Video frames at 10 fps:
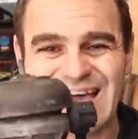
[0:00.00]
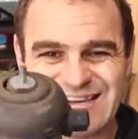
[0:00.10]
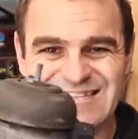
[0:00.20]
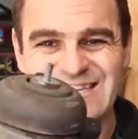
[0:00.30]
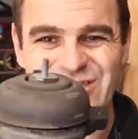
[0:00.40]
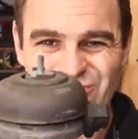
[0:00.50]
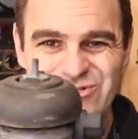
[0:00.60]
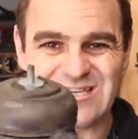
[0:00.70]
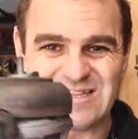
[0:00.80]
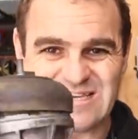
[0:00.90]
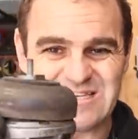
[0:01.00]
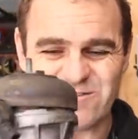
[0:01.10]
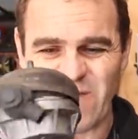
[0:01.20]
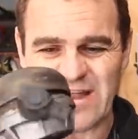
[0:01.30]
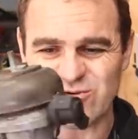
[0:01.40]
lazily using
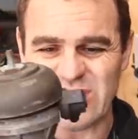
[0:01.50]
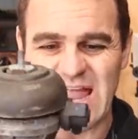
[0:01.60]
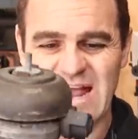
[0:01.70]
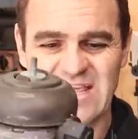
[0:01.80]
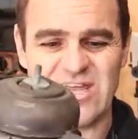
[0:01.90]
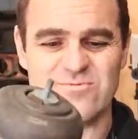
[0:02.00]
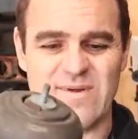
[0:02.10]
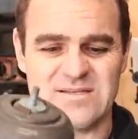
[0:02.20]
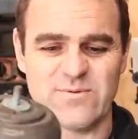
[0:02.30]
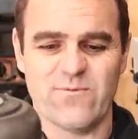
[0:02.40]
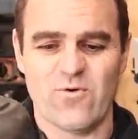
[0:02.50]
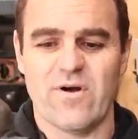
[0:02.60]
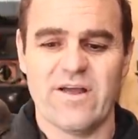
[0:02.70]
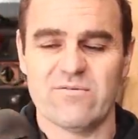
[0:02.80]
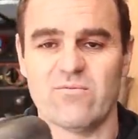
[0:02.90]
these factory Audi engine mounts
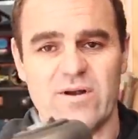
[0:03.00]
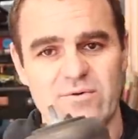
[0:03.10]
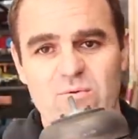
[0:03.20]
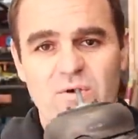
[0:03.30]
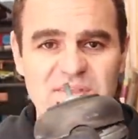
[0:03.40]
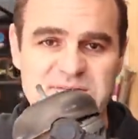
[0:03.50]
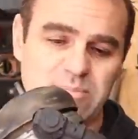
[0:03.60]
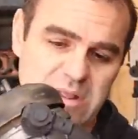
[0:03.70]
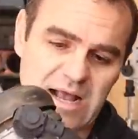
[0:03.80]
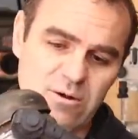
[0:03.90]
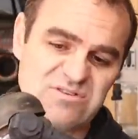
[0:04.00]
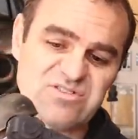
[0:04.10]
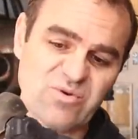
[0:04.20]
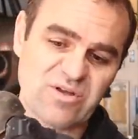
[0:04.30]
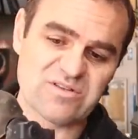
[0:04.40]
before and wondering what this plug
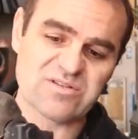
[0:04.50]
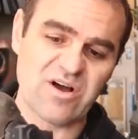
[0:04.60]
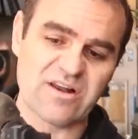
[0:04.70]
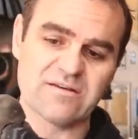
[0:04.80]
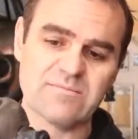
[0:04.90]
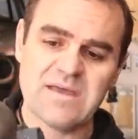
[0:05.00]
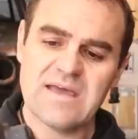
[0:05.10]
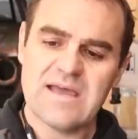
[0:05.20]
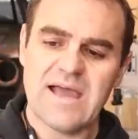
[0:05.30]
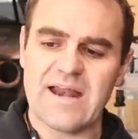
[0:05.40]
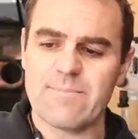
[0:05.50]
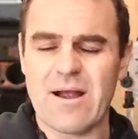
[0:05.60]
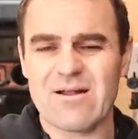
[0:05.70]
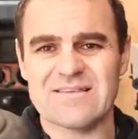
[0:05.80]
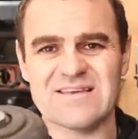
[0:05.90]
was doing on the side of them. And
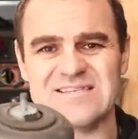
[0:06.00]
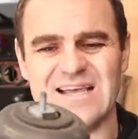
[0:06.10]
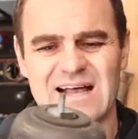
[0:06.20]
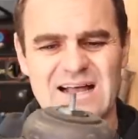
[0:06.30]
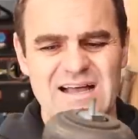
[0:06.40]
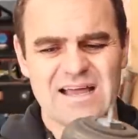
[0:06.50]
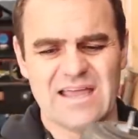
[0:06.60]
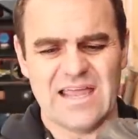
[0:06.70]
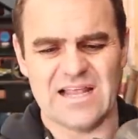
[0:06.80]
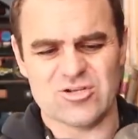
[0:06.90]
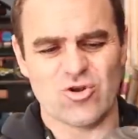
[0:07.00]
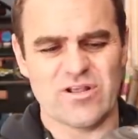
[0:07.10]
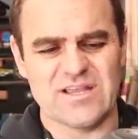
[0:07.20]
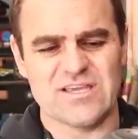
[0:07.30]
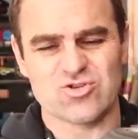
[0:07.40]
apparently these are
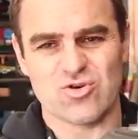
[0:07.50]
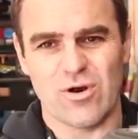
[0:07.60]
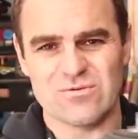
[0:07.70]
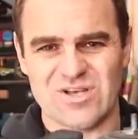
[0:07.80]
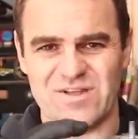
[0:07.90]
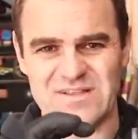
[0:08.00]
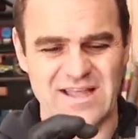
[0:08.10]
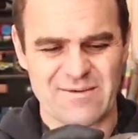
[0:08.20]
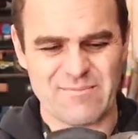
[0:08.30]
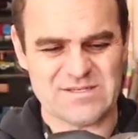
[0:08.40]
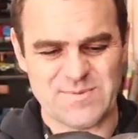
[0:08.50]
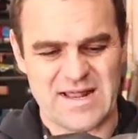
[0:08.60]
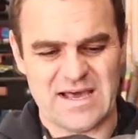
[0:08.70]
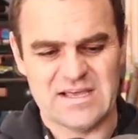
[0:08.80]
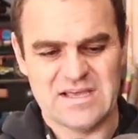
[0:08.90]
electronically controlled, so I think they must be
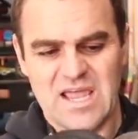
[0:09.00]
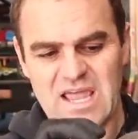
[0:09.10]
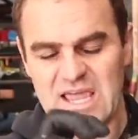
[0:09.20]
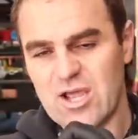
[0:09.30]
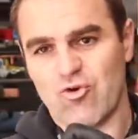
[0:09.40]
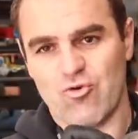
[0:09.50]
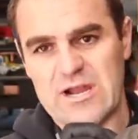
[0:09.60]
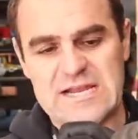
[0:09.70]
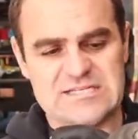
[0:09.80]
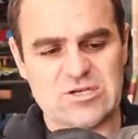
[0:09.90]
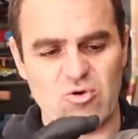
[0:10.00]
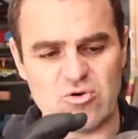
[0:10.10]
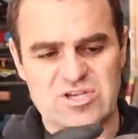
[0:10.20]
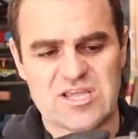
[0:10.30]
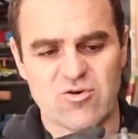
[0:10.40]
able to increase
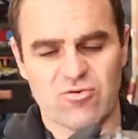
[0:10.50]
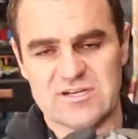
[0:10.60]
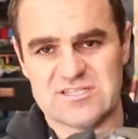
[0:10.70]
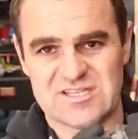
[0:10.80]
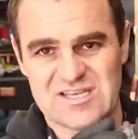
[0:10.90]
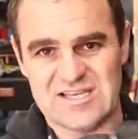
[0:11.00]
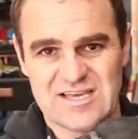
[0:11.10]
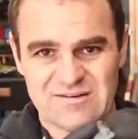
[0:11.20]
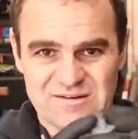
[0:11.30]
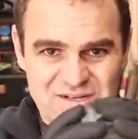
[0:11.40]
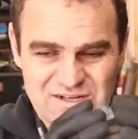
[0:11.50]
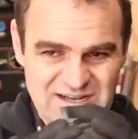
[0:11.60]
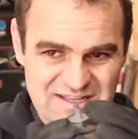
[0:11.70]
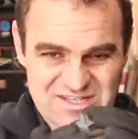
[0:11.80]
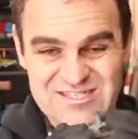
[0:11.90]
or decrease the
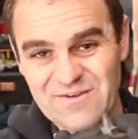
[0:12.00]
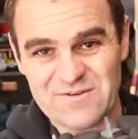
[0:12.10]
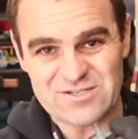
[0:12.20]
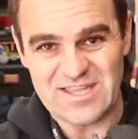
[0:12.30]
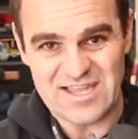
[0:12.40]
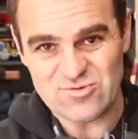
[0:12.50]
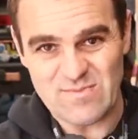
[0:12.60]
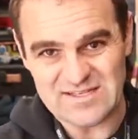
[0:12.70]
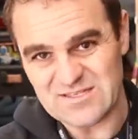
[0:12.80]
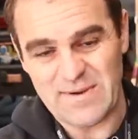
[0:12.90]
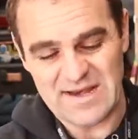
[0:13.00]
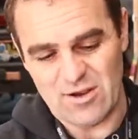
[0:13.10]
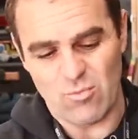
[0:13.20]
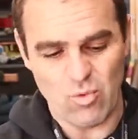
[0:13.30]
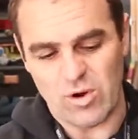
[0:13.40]
stiffness of the engine mounts
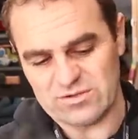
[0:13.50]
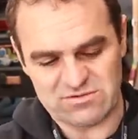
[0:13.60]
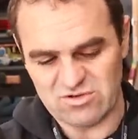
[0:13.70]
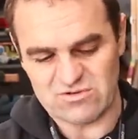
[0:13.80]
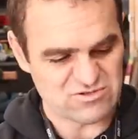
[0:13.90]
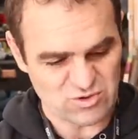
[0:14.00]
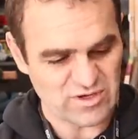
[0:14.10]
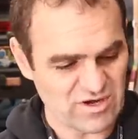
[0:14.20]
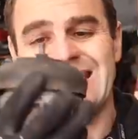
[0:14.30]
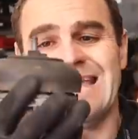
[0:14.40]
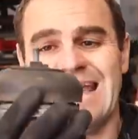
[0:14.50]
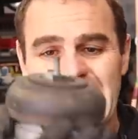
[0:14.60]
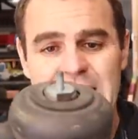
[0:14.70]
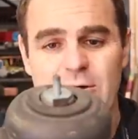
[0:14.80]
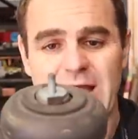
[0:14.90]
depending on what you're doing.
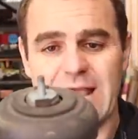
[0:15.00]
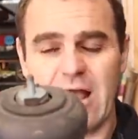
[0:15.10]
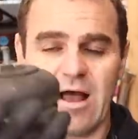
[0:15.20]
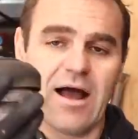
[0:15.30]
Anyway,